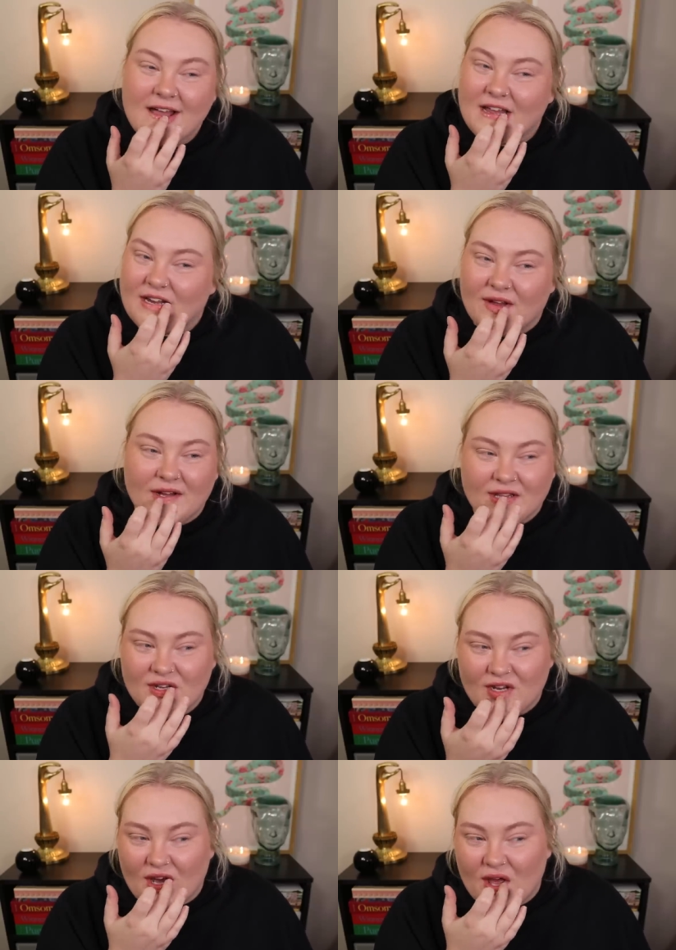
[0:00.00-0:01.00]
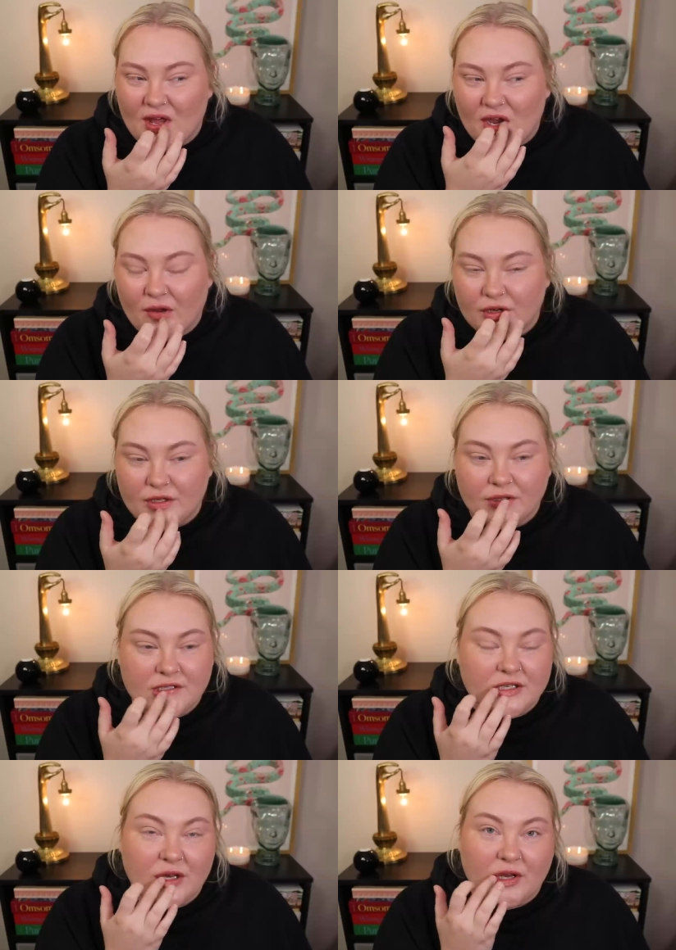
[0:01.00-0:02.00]
She wants to do what she wants
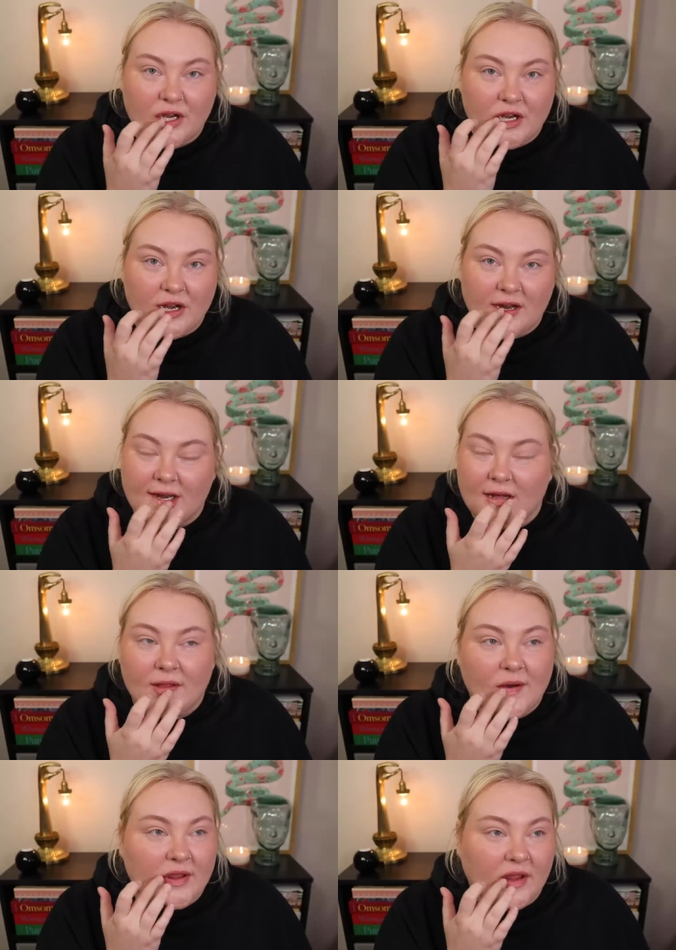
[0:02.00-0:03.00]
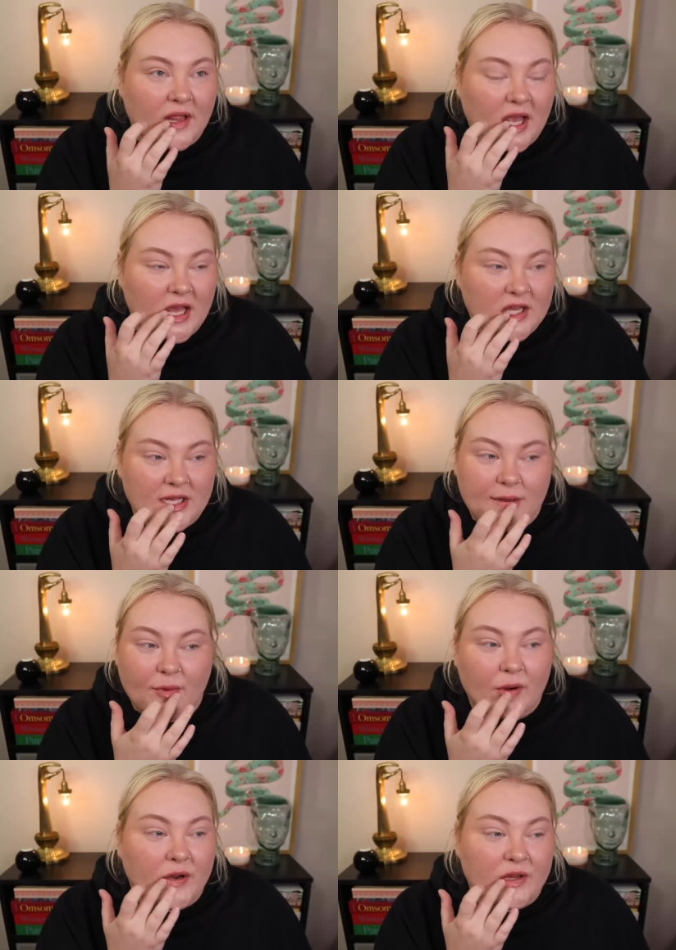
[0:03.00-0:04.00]
to do, and you know, that wasn't the case
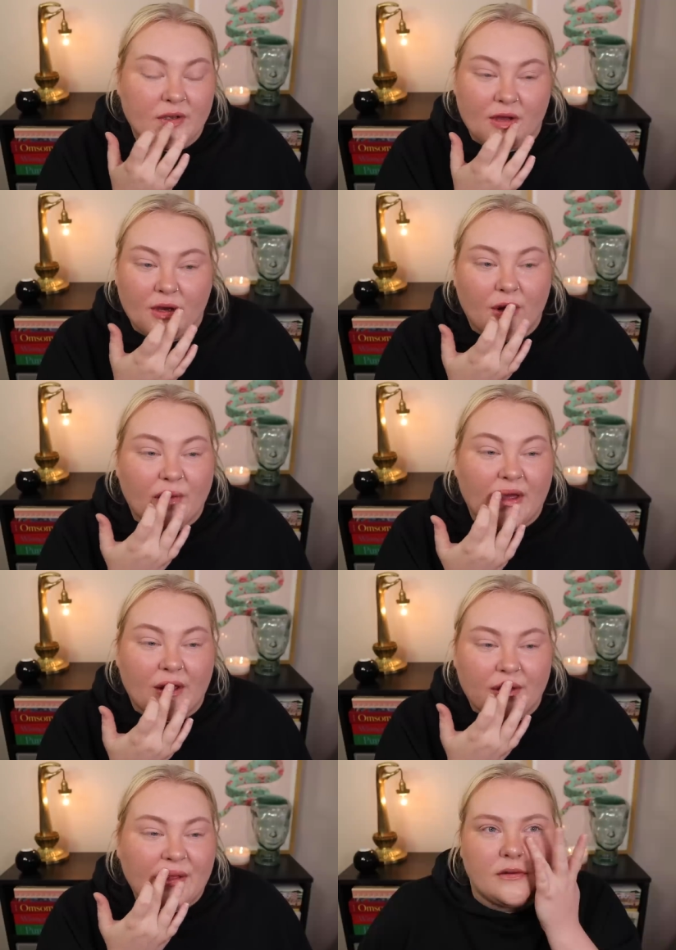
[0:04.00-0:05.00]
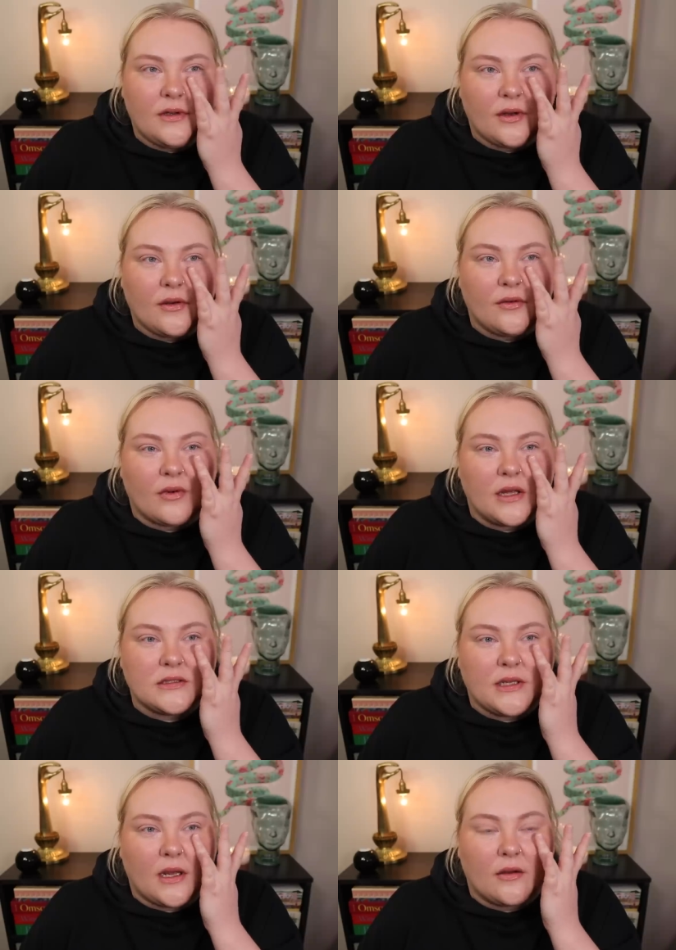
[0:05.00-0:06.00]
anymore. And so I know that, you know, can
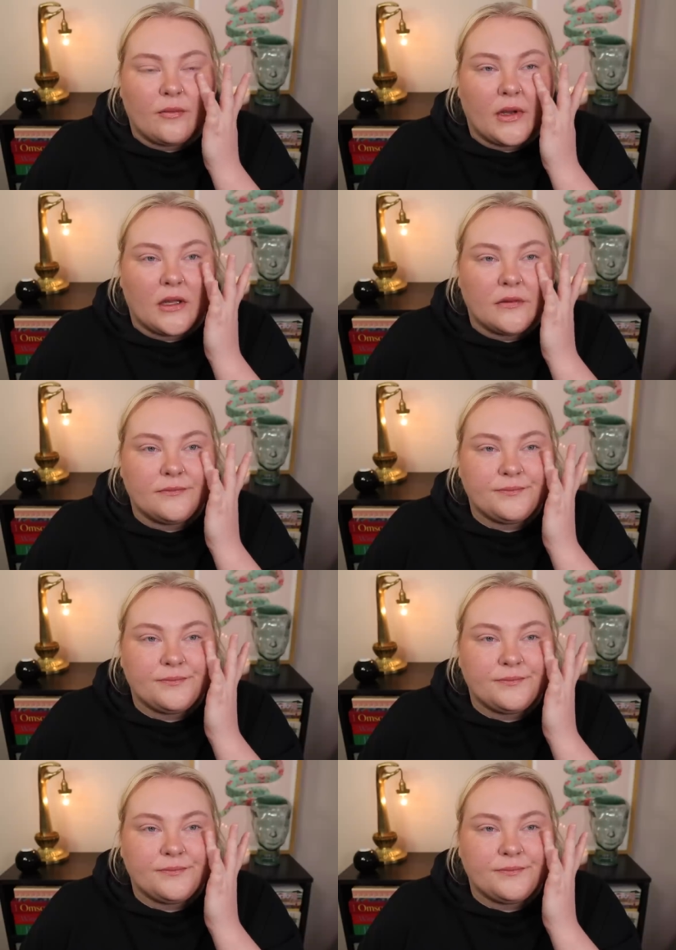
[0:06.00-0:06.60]
rest now, but